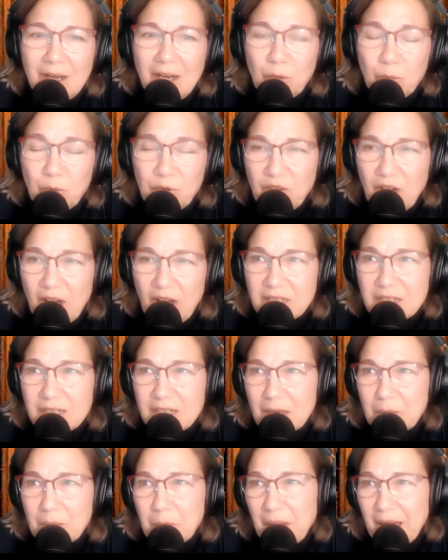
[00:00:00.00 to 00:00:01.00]
we've got to
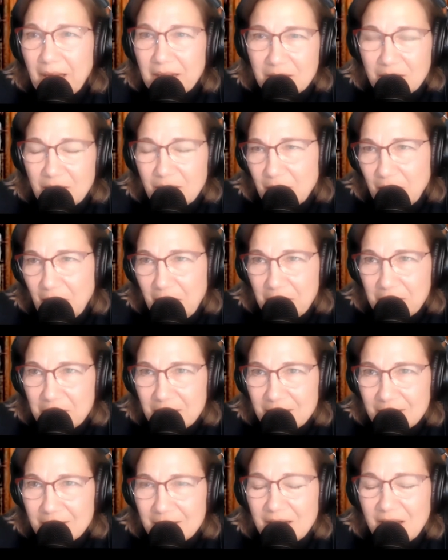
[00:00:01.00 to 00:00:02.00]
get back to the
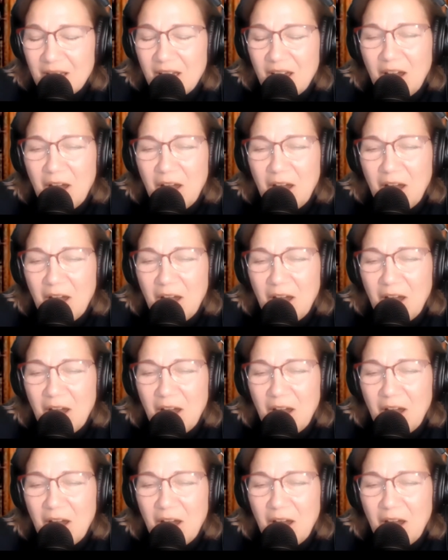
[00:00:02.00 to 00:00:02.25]
garden.